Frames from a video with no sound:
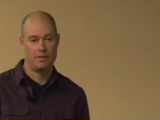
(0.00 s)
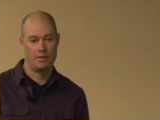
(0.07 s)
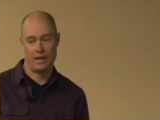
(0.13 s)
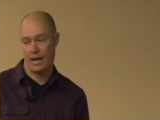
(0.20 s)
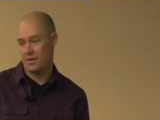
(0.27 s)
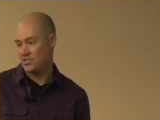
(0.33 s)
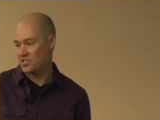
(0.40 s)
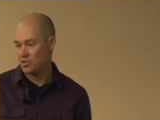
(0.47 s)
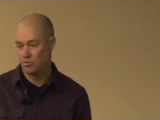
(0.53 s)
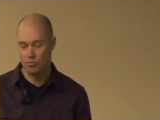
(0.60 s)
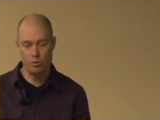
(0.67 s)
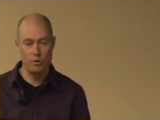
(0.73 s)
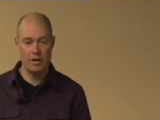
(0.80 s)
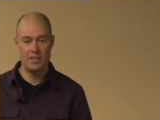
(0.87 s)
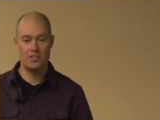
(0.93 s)
and I
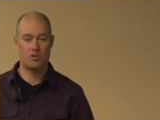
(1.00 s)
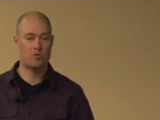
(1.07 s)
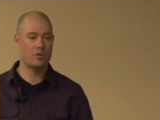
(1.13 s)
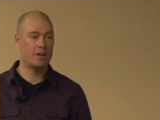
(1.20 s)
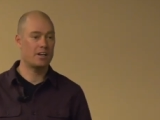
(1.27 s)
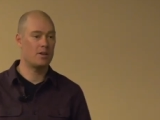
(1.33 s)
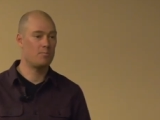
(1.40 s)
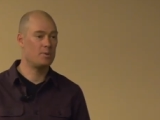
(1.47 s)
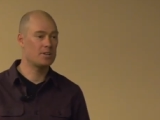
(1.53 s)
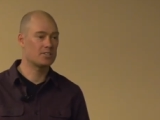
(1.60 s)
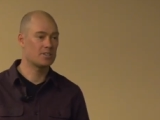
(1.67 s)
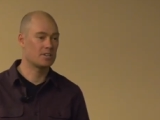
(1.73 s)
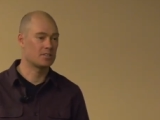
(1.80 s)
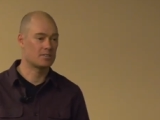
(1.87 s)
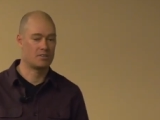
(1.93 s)
threw it into creating a
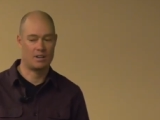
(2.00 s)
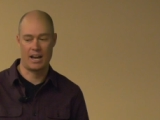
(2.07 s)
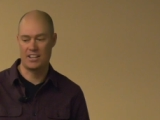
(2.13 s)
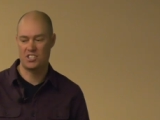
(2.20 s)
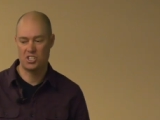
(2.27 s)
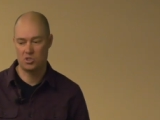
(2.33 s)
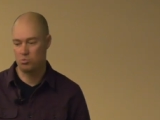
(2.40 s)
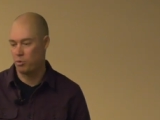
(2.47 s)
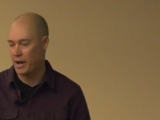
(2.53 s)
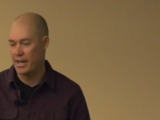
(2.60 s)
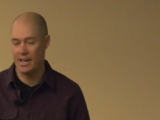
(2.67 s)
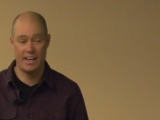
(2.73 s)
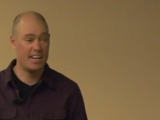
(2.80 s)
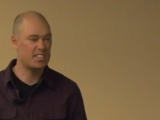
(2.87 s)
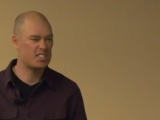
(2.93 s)
business. And I just
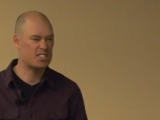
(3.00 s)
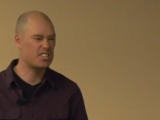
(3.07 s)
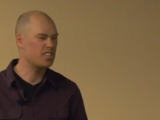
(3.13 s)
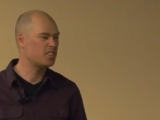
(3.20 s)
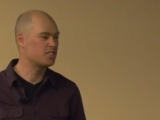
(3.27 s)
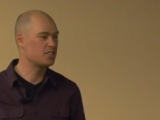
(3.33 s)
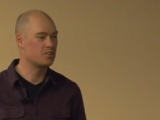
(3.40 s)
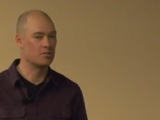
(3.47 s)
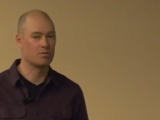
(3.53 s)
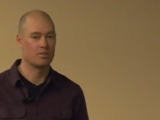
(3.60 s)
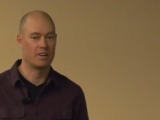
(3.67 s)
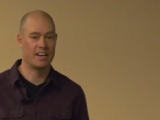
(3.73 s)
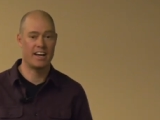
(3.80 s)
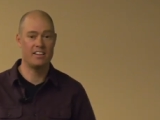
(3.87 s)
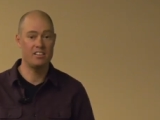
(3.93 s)
went, and I still do.
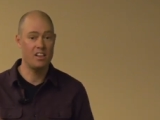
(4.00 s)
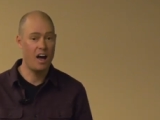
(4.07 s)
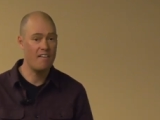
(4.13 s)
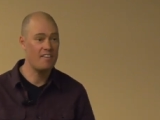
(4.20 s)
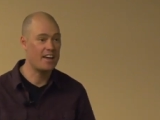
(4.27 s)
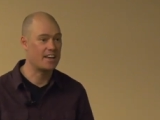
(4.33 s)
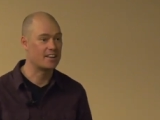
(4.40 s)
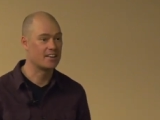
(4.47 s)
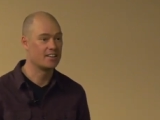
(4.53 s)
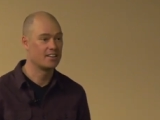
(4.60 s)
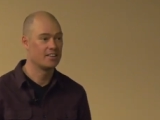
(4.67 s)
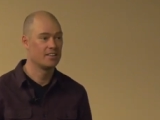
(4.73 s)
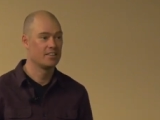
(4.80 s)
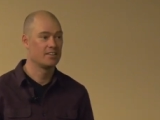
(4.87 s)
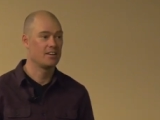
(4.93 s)
And I love it.
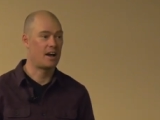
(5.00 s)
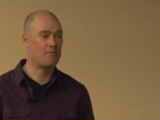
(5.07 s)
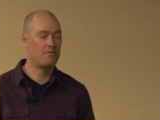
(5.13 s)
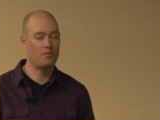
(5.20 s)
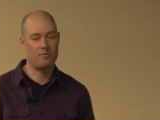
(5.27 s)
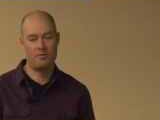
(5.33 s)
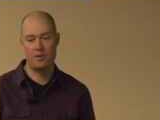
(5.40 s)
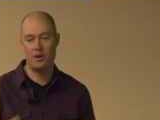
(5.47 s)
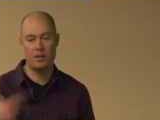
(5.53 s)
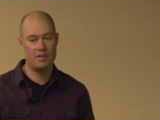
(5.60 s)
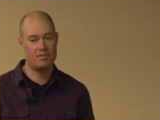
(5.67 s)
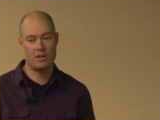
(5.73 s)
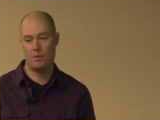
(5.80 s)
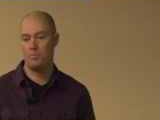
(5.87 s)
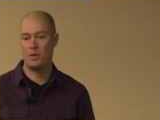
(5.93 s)
I fulfill
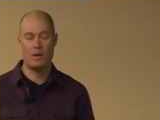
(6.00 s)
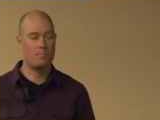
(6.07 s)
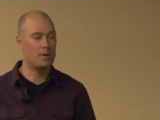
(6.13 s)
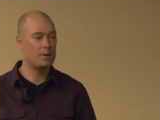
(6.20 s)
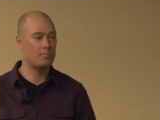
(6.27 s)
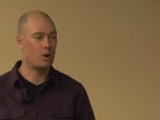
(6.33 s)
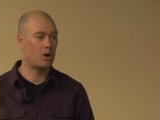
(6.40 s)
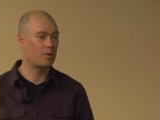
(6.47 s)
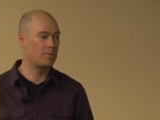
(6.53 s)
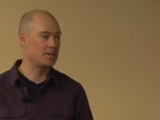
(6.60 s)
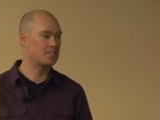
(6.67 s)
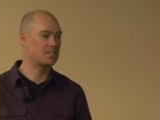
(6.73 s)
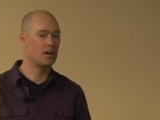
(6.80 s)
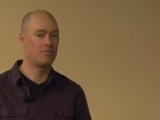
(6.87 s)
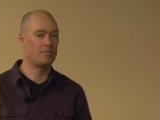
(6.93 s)
even a big part of
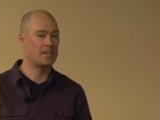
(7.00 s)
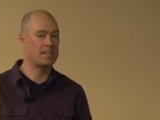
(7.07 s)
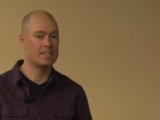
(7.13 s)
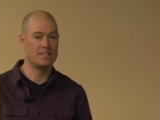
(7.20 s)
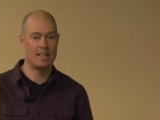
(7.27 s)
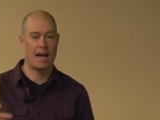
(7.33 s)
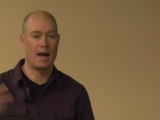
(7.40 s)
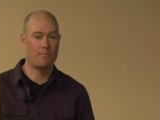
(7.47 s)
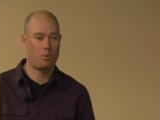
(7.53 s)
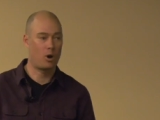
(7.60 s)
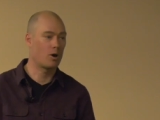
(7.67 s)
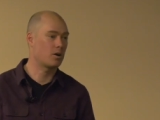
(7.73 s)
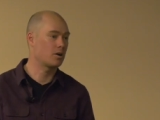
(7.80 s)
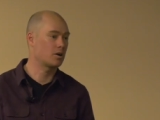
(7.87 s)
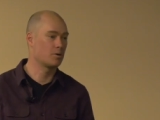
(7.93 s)
myself in that
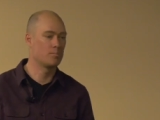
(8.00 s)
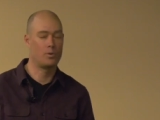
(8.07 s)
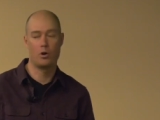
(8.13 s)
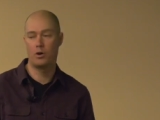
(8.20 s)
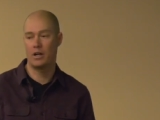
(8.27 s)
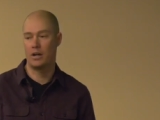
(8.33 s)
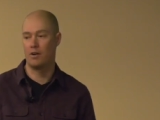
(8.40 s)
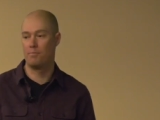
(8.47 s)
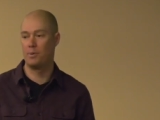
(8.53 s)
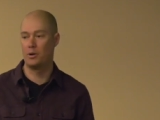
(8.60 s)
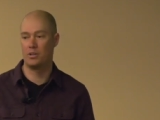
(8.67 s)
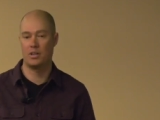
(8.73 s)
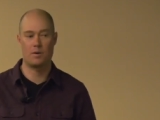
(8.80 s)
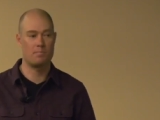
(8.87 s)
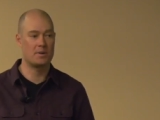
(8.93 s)
component of
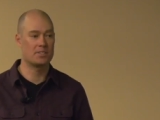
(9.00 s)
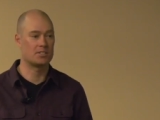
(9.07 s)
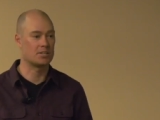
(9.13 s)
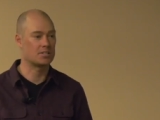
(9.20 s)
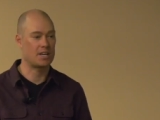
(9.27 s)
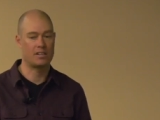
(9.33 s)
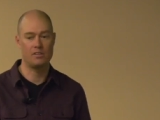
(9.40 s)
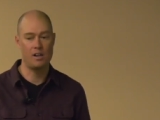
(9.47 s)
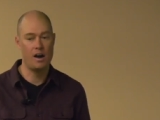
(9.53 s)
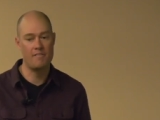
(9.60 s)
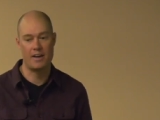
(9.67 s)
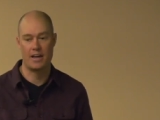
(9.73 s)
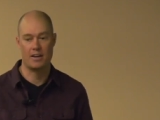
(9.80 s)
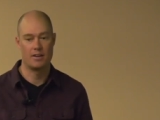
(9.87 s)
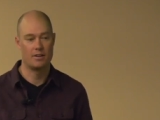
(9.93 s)
building a business. I
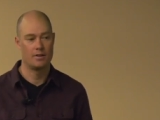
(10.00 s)
love it.